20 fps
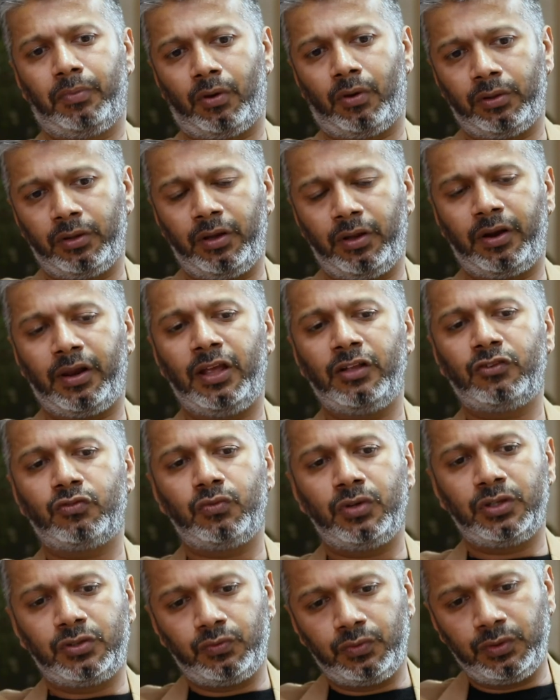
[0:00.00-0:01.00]
on the rates
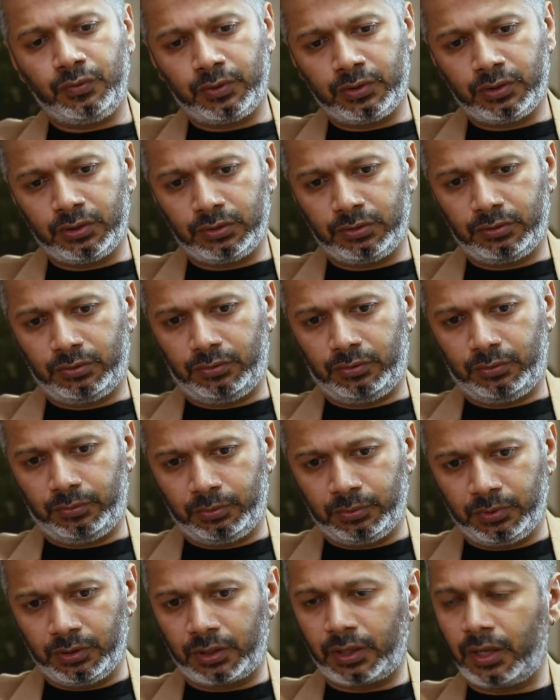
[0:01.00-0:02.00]
which we were
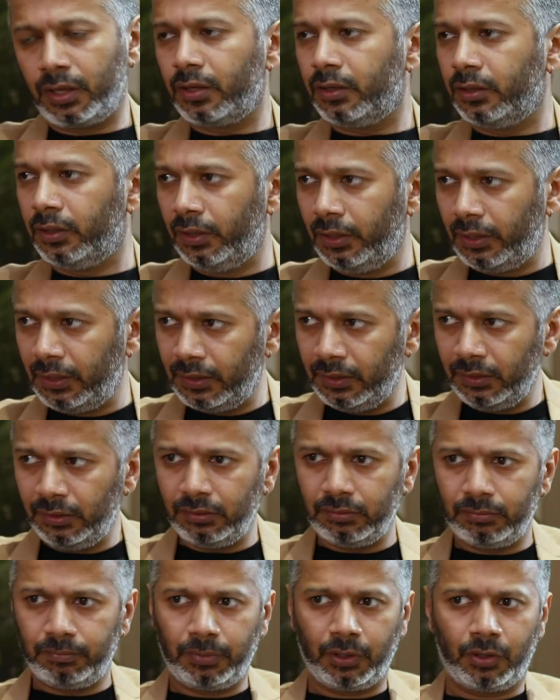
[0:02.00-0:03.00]
working earlier
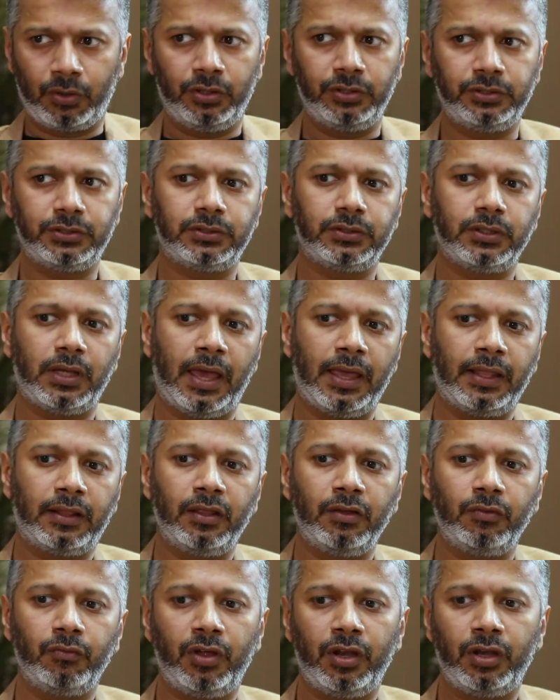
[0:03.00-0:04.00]
because mm-hmm. I
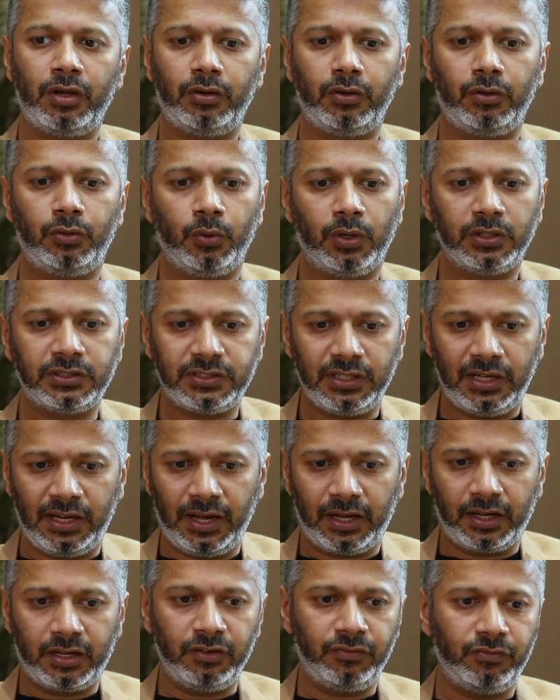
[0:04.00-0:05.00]
think when you are
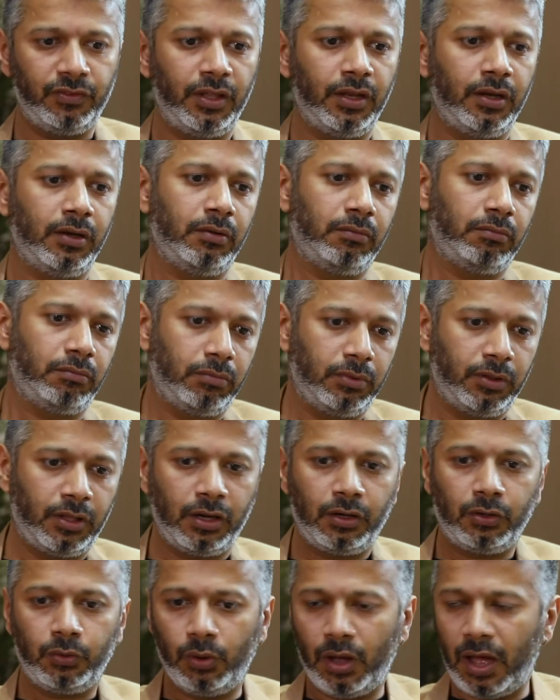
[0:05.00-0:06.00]
selective then
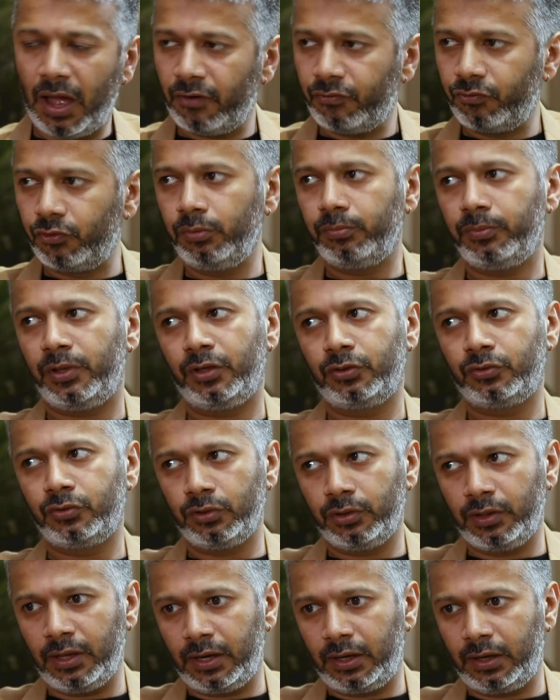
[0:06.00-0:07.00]
then you have to make
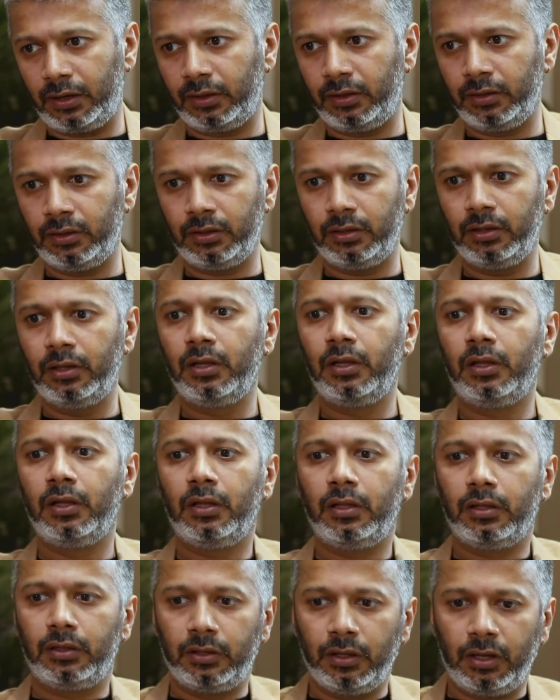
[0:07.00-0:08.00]
sure that the
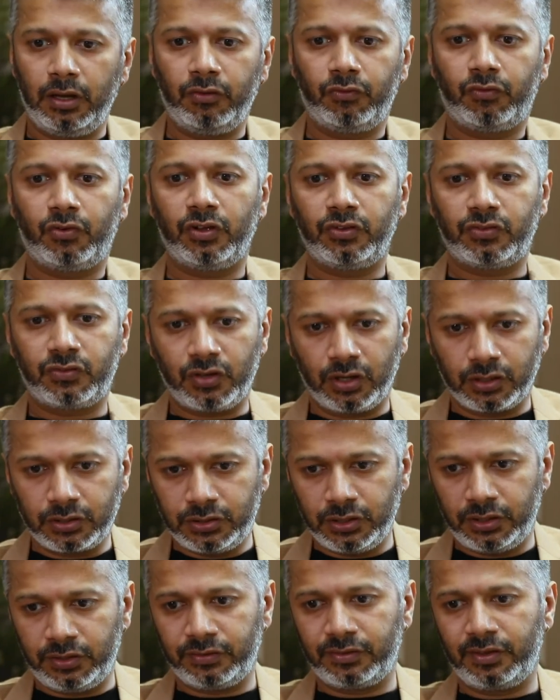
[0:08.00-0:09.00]
the
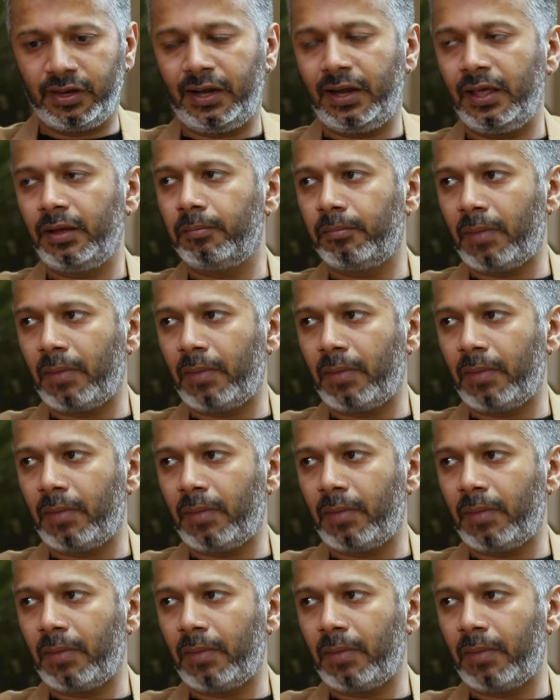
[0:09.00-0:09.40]
infrastructure is getting